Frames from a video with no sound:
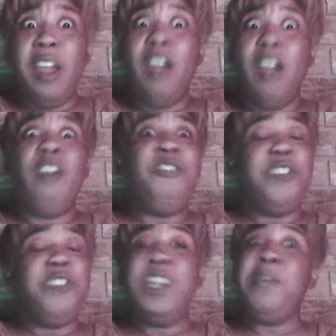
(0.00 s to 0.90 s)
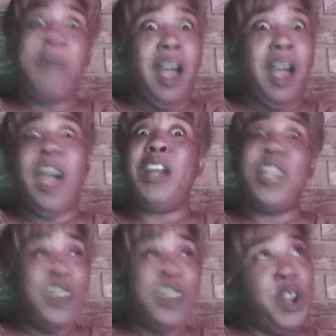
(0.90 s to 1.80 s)

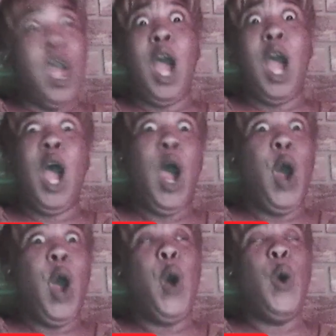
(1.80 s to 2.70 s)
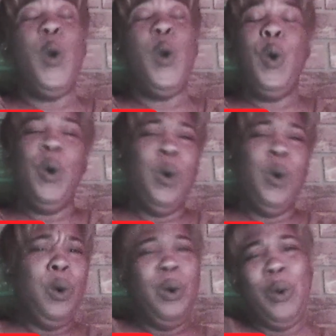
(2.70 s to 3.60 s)
everybody know
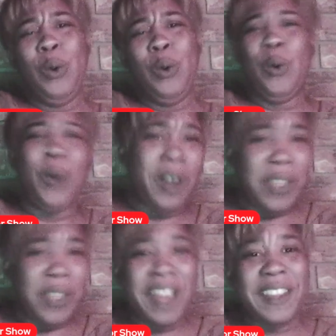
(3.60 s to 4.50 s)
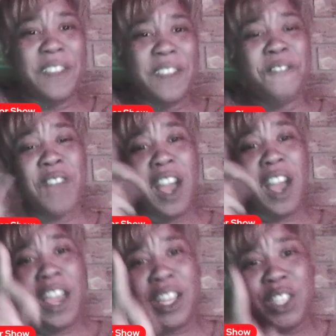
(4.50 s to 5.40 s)
where they can
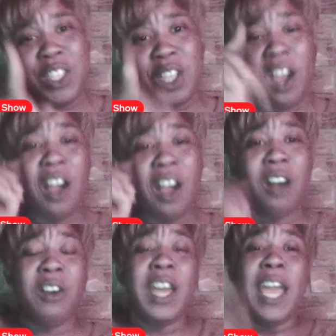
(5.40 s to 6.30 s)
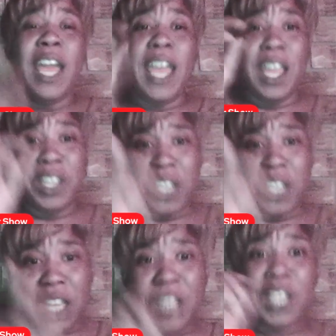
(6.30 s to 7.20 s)
find y'all and your
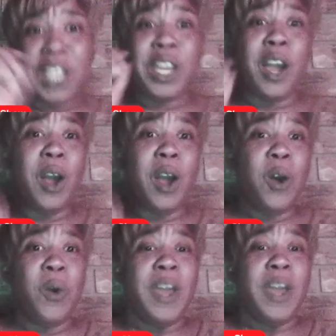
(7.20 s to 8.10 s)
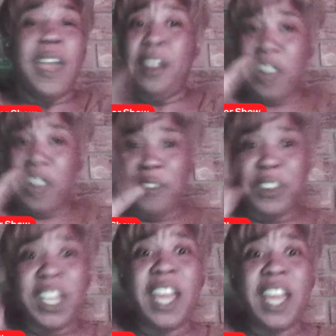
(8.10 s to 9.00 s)
indigo and
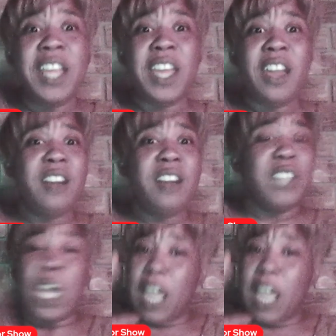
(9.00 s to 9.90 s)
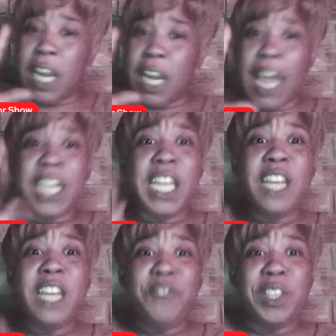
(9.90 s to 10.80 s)
everything else. And I need
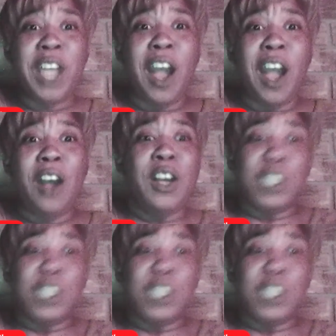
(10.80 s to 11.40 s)
for y'all to